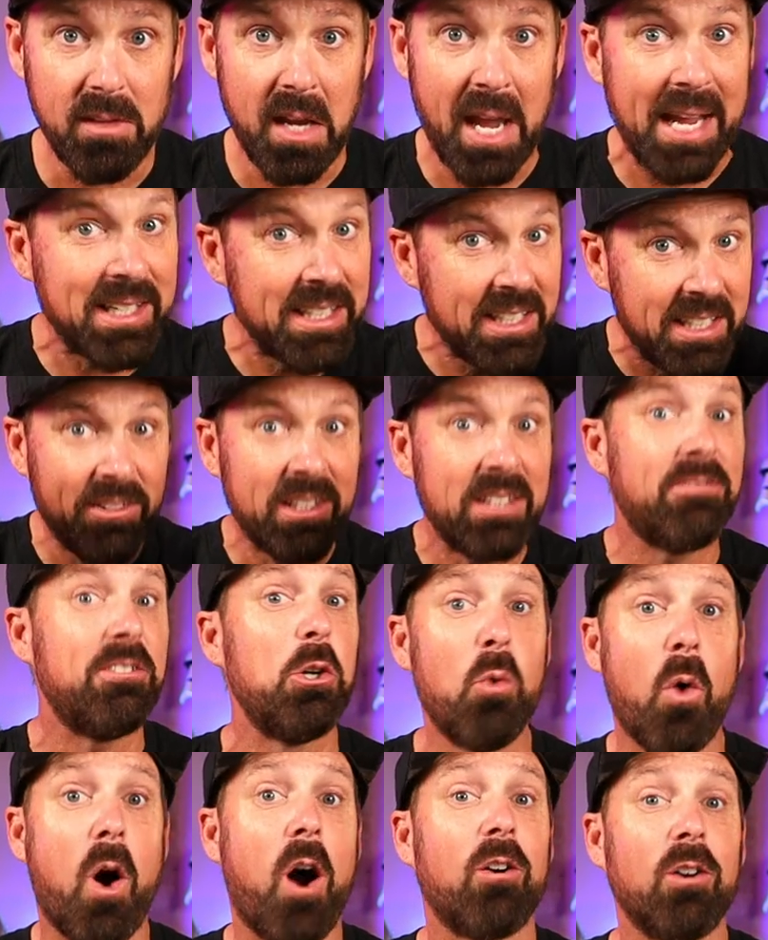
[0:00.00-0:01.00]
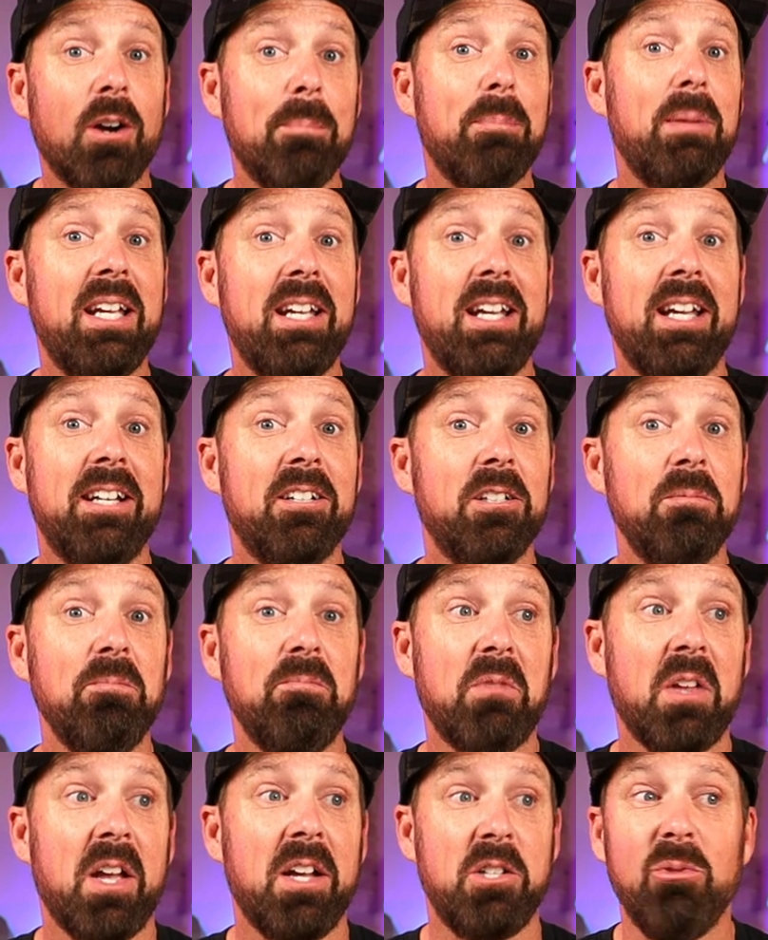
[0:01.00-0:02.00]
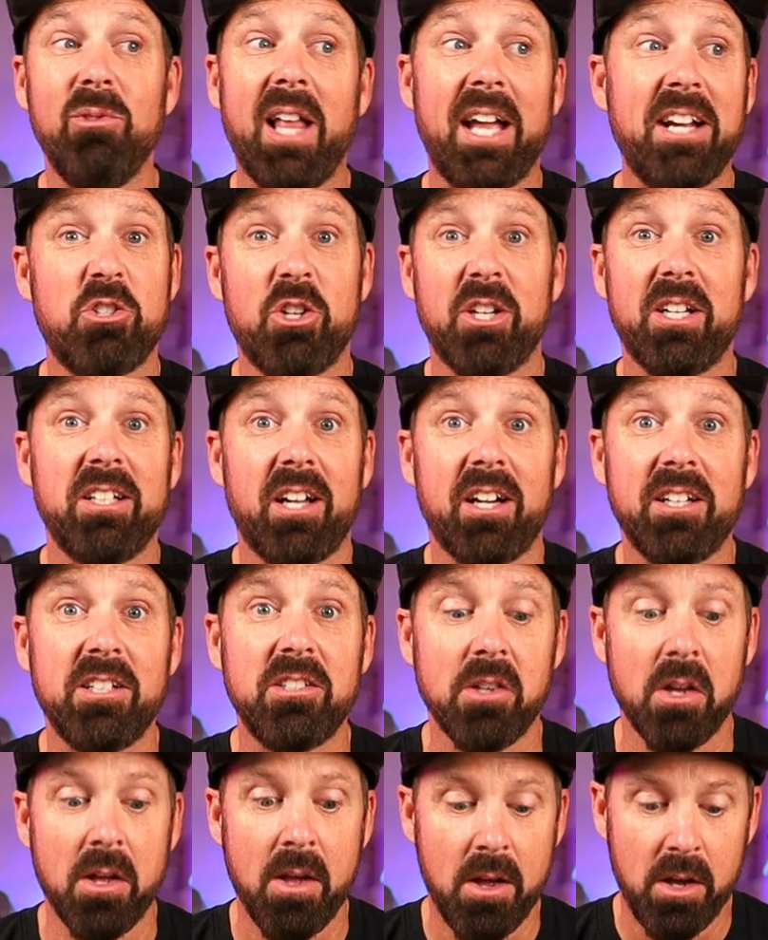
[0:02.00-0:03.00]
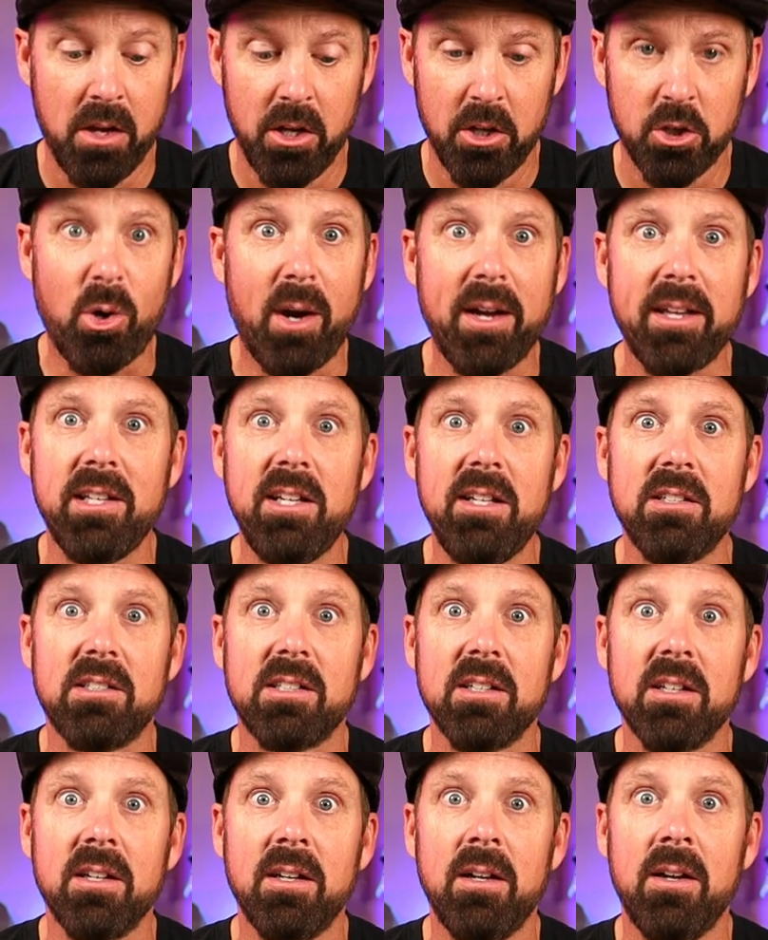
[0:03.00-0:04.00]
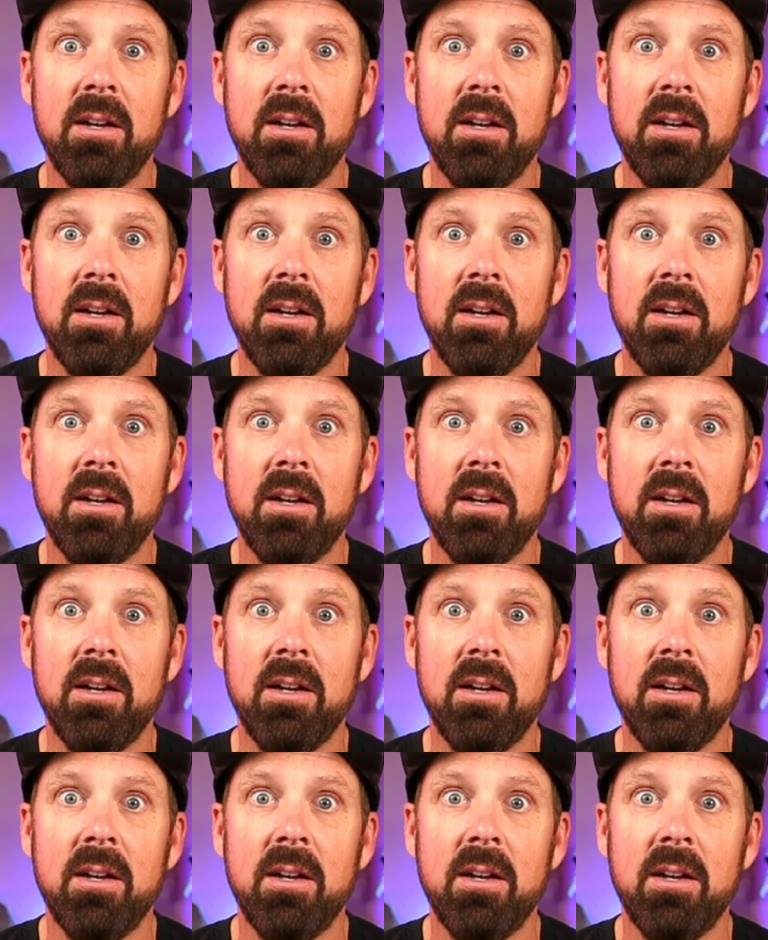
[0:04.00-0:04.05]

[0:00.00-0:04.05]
And even if you are a meat eater and you like chicken nuggets, try these.